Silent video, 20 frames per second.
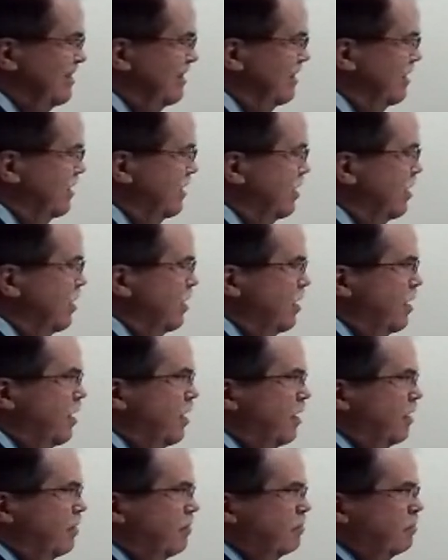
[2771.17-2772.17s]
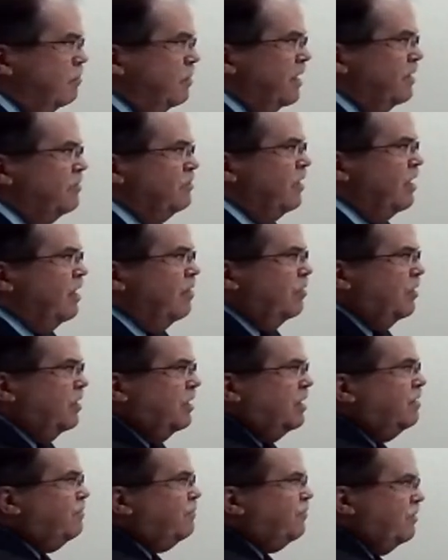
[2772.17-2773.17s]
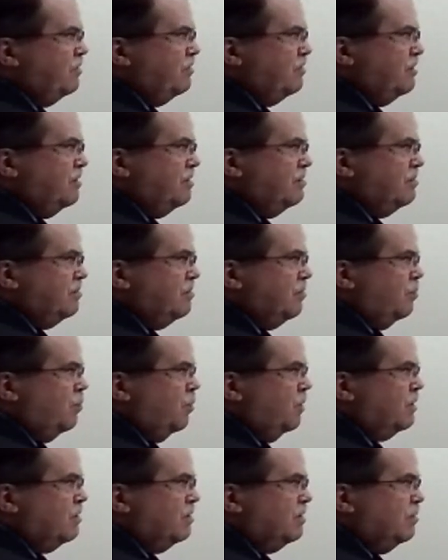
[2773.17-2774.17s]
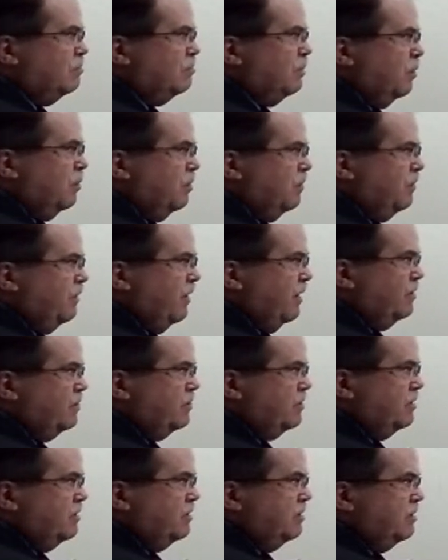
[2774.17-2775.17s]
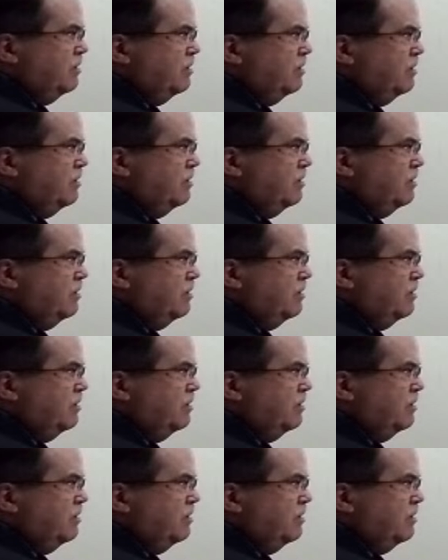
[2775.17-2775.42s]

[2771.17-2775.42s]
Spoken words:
The difference is, what's the motivation?